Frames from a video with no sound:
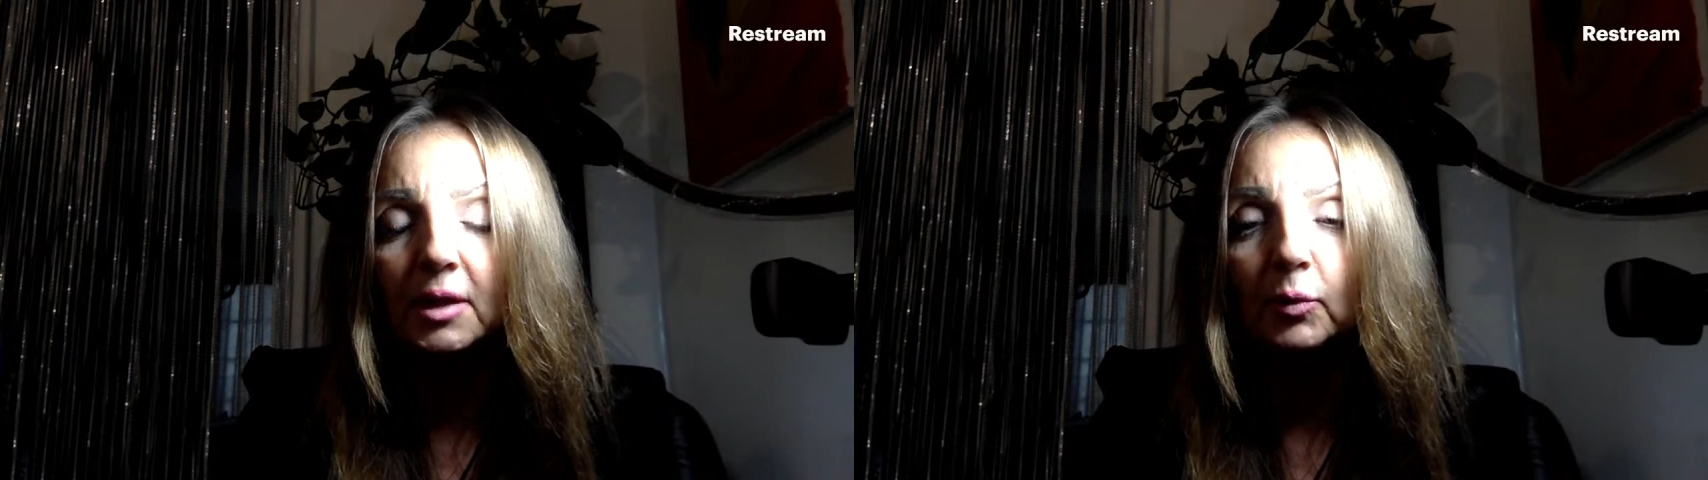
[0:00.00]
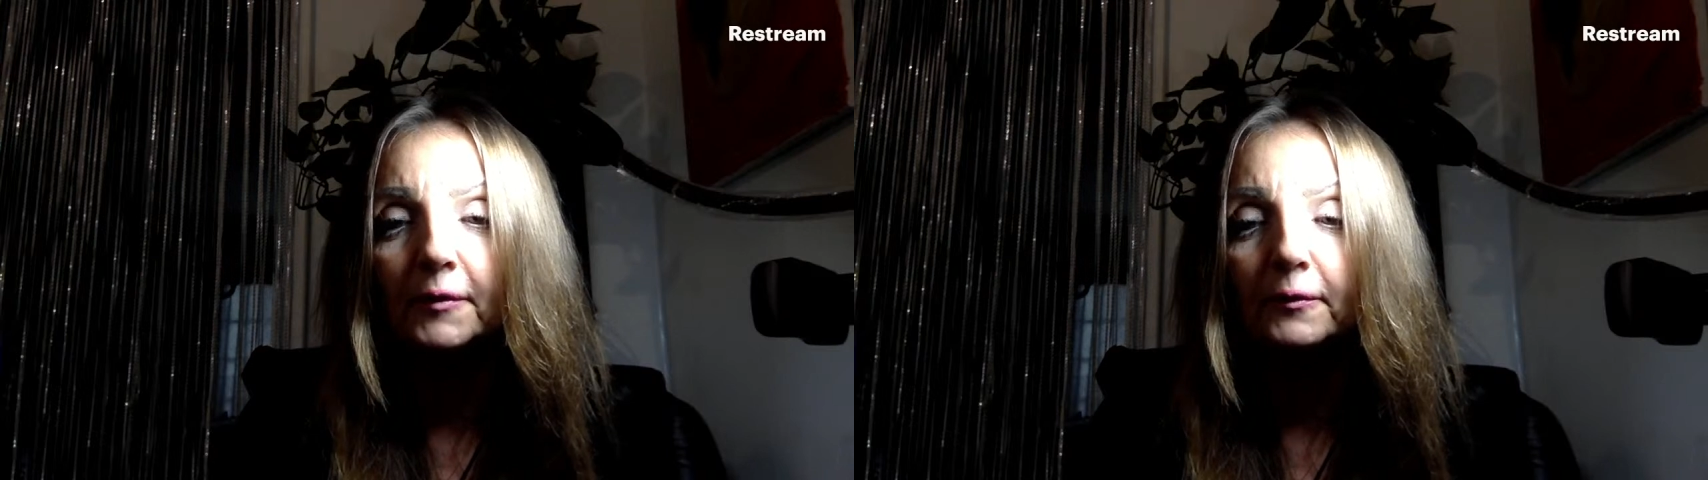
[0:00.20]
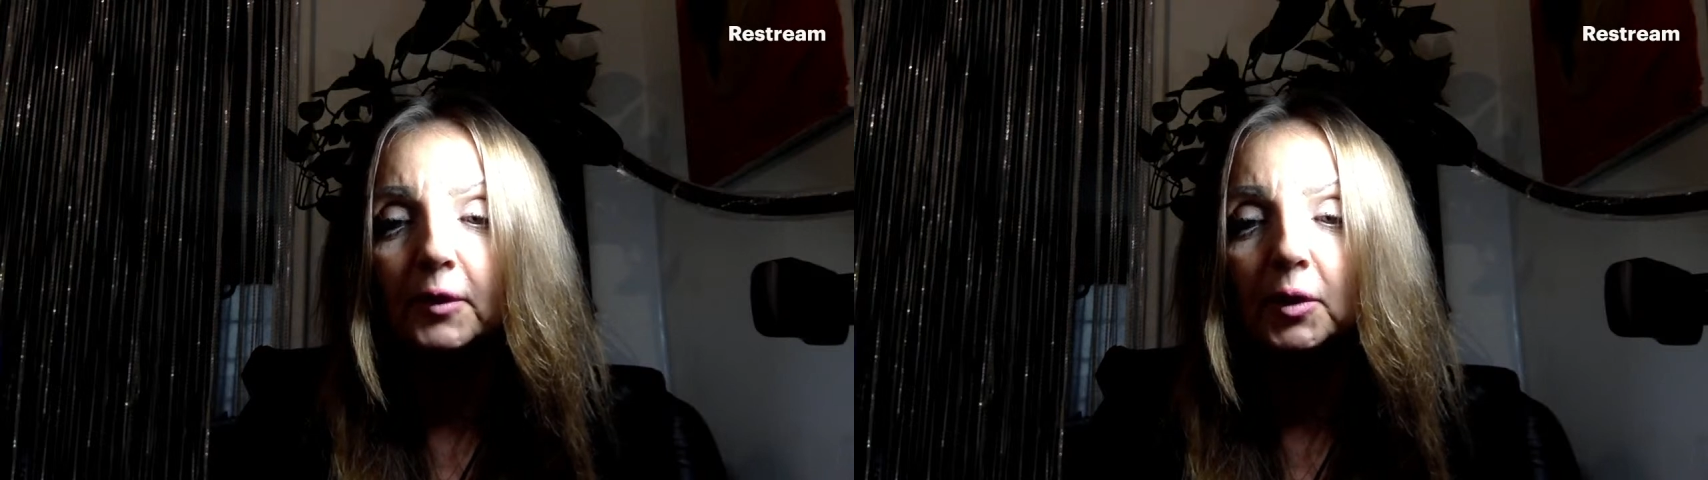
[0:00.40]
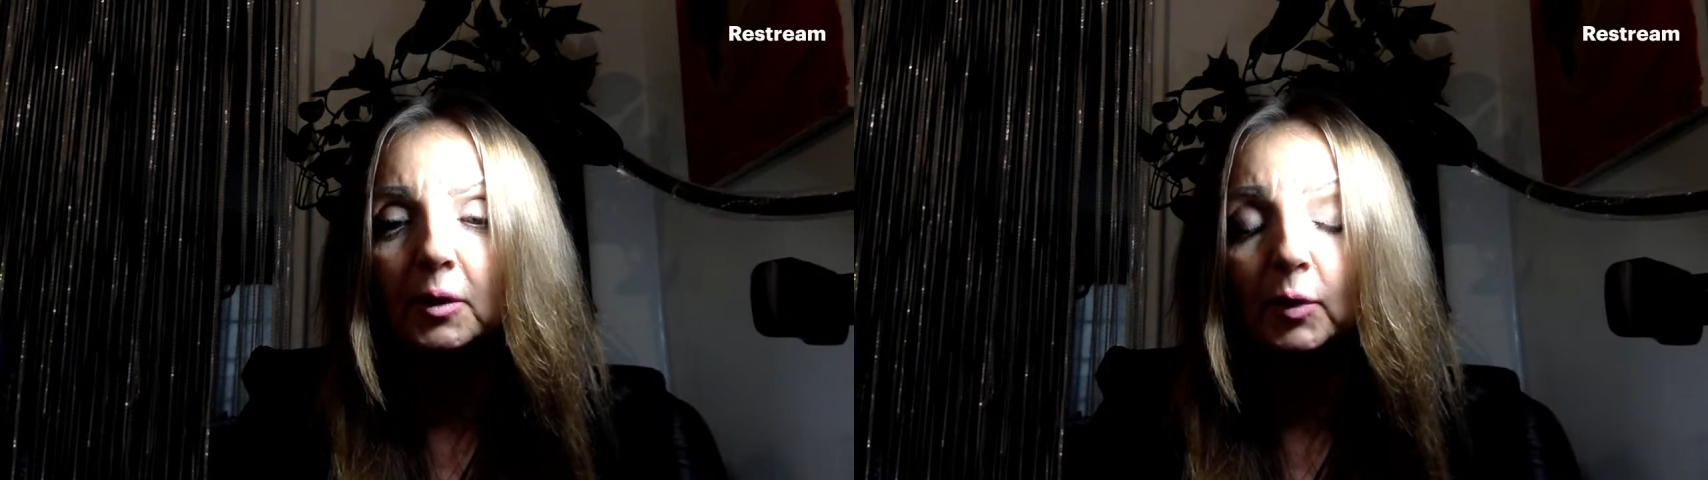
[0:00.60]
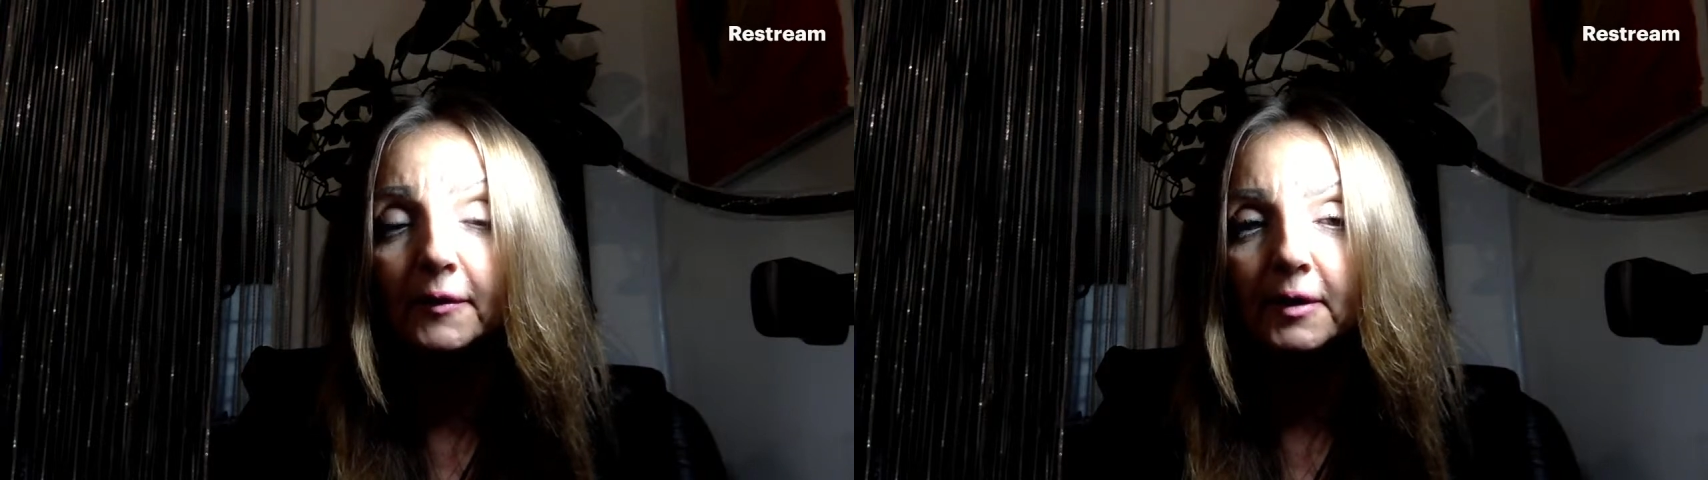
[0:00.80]

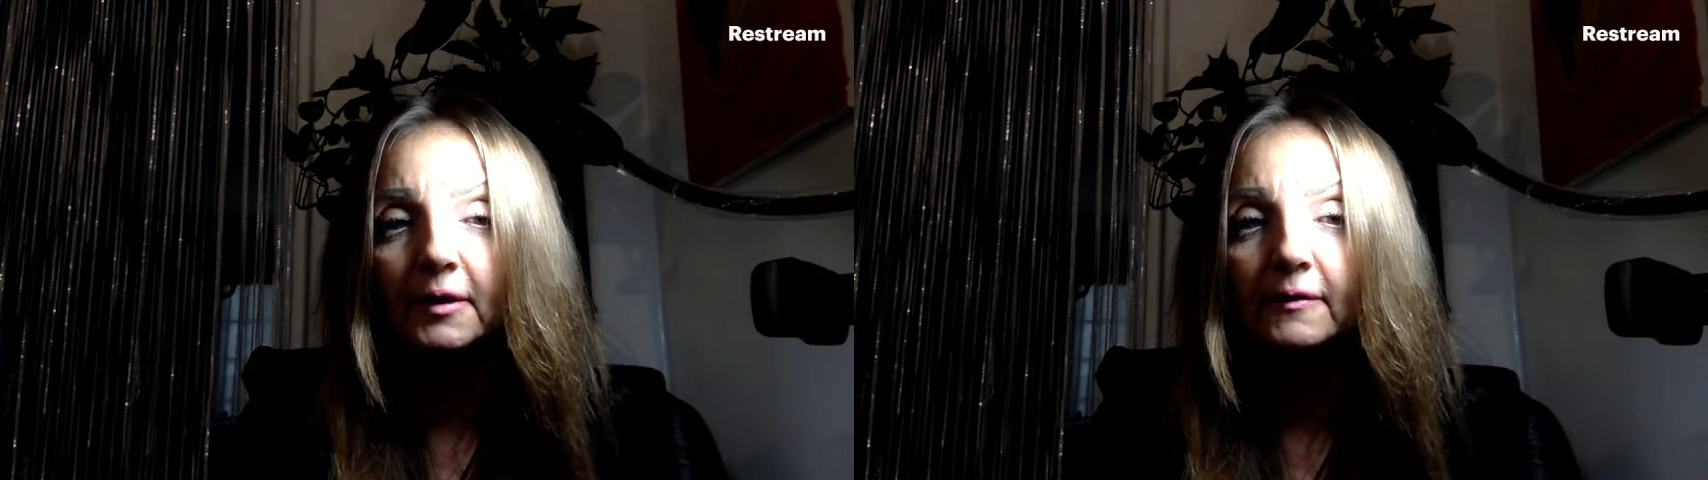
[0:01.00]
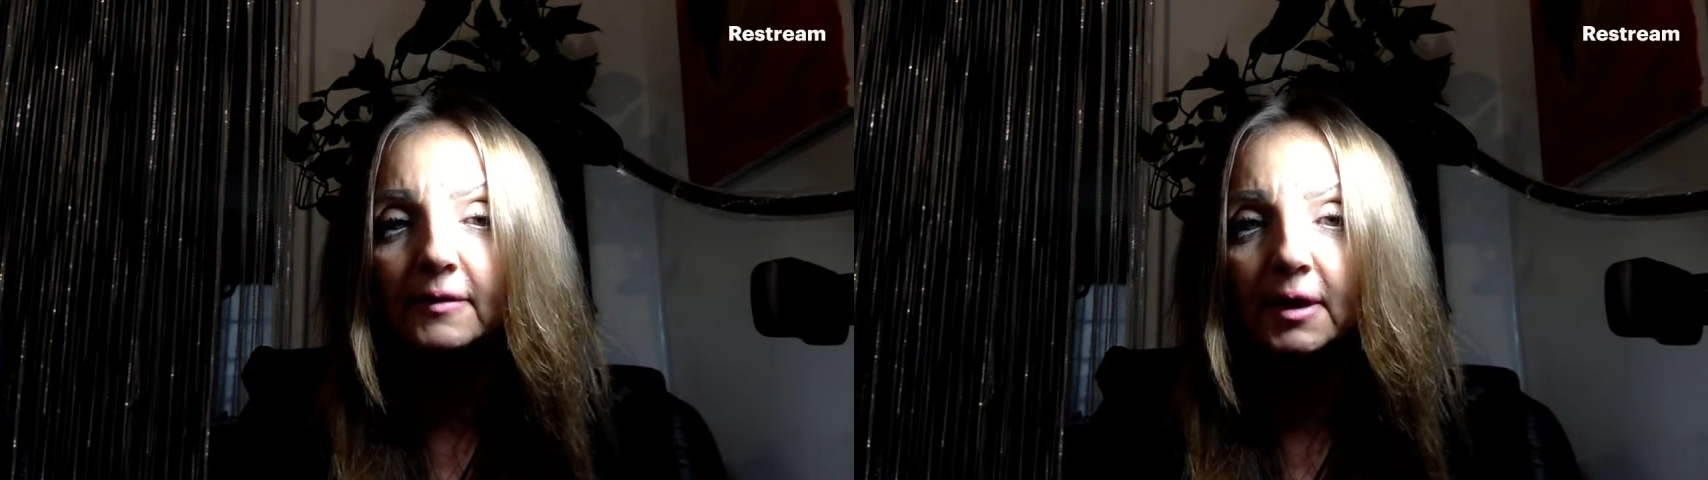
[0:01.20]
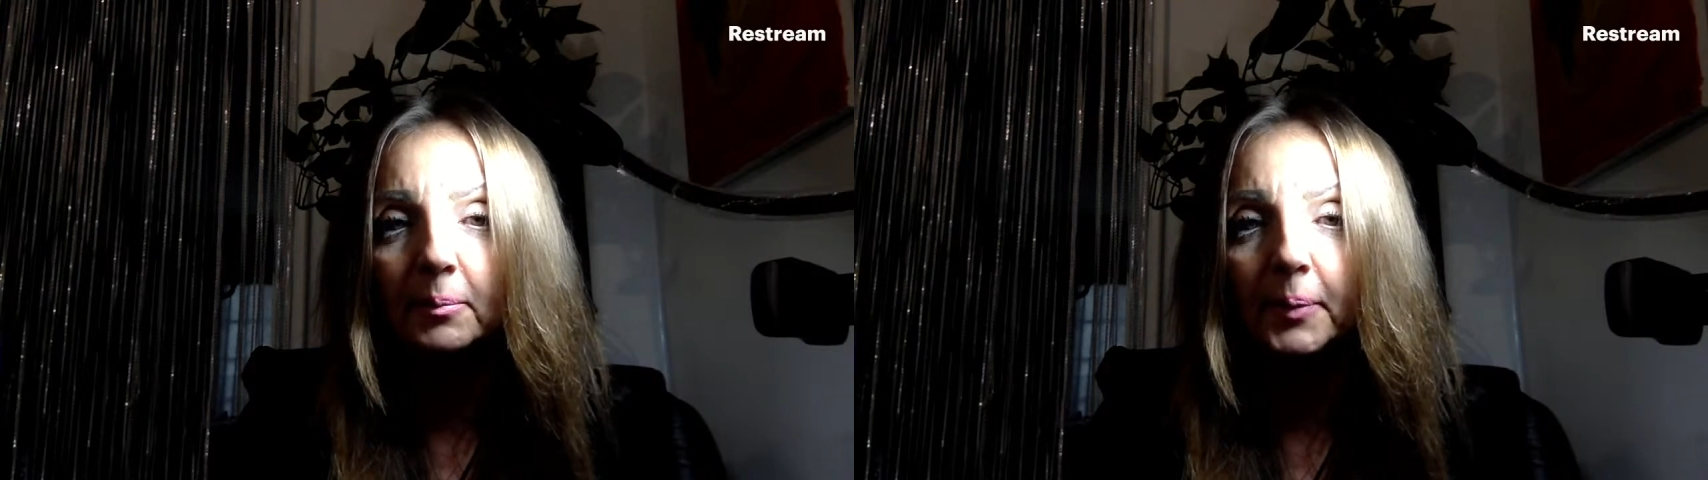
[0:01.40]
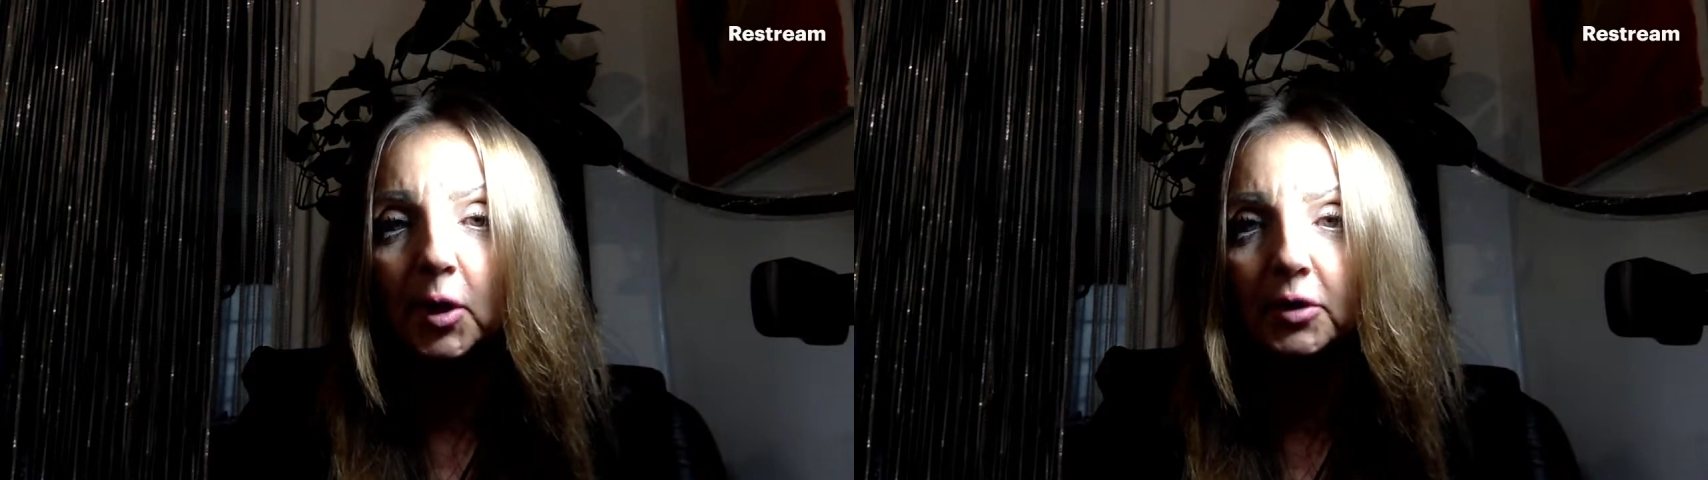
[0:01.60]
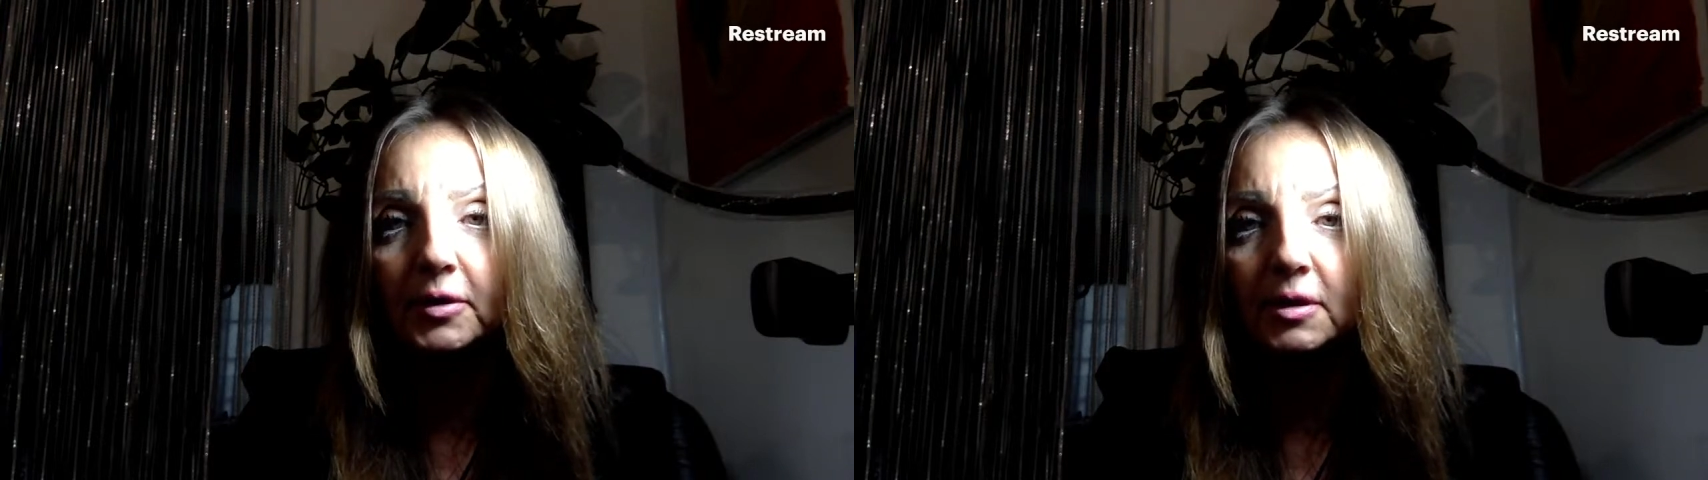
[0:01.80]
with us,
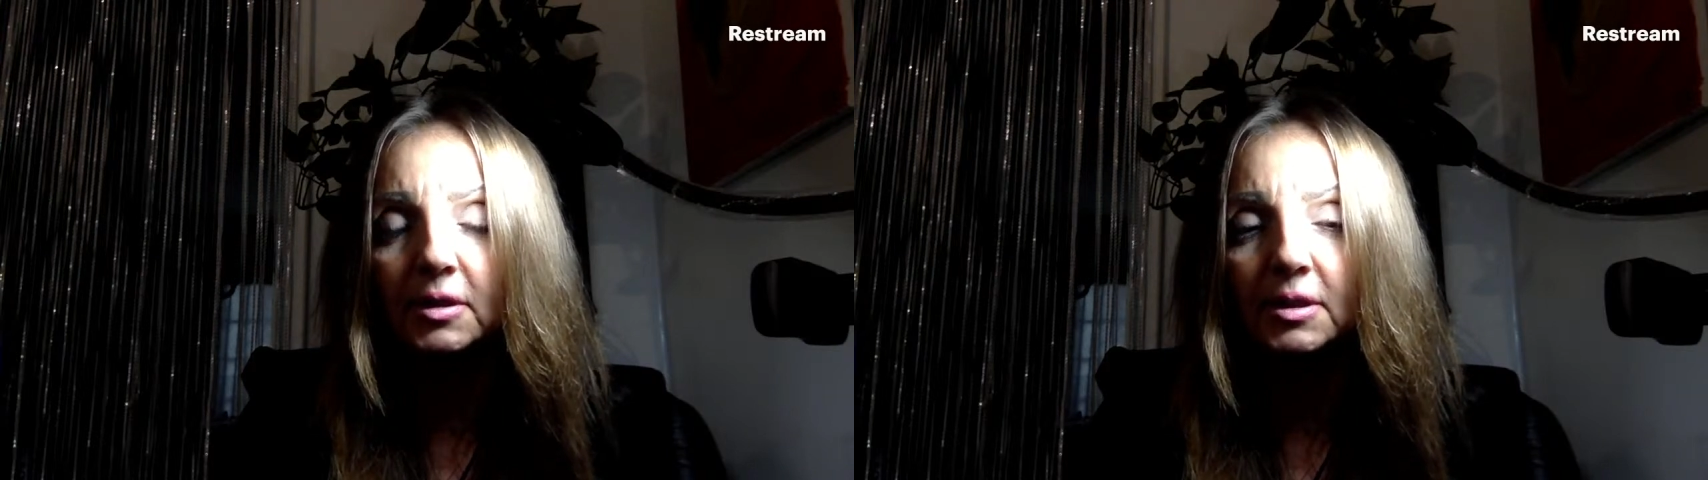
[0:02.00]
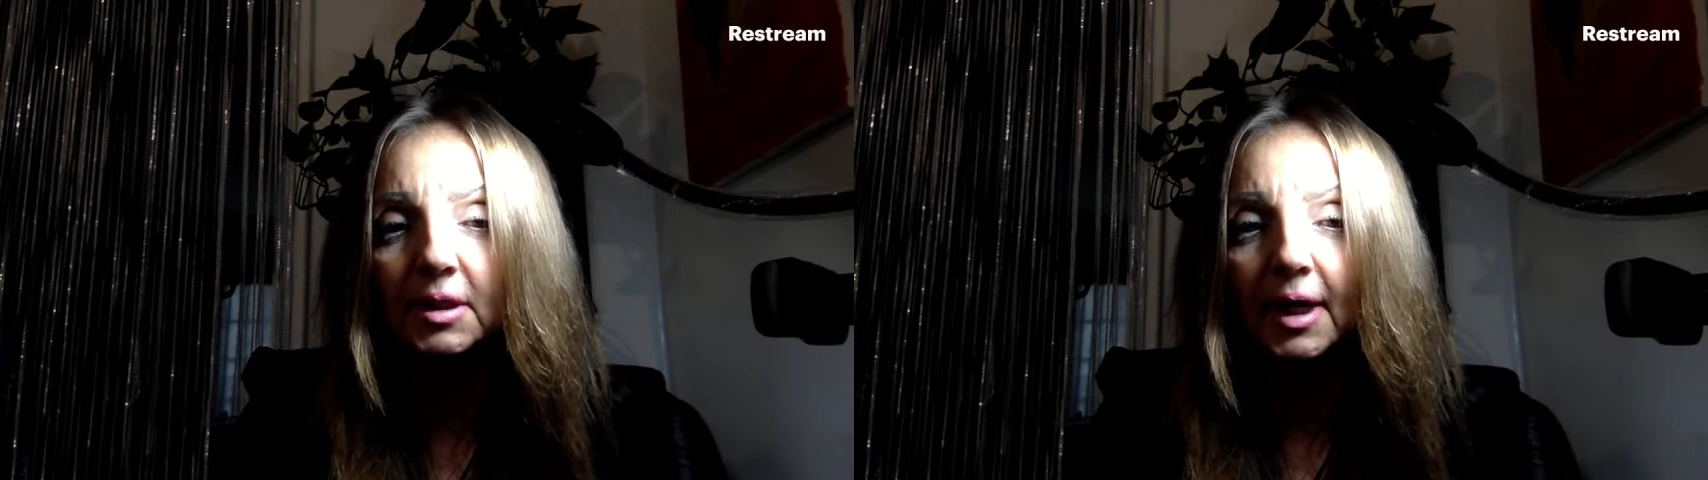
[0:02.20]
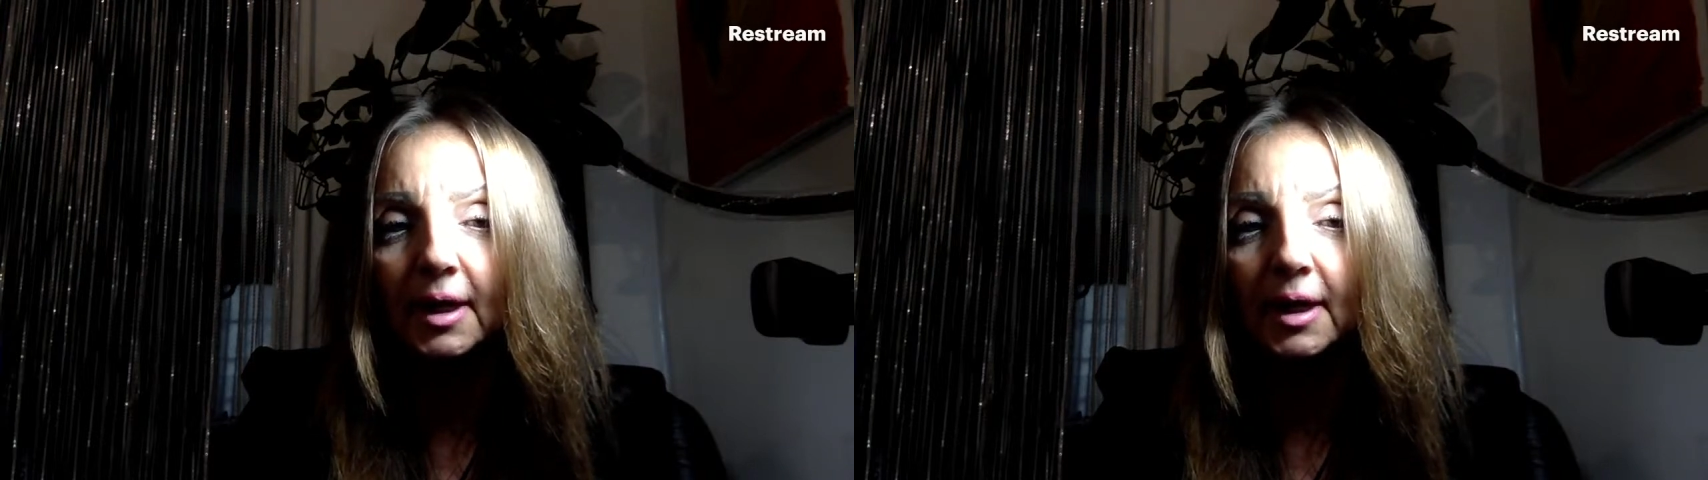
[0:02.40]
important.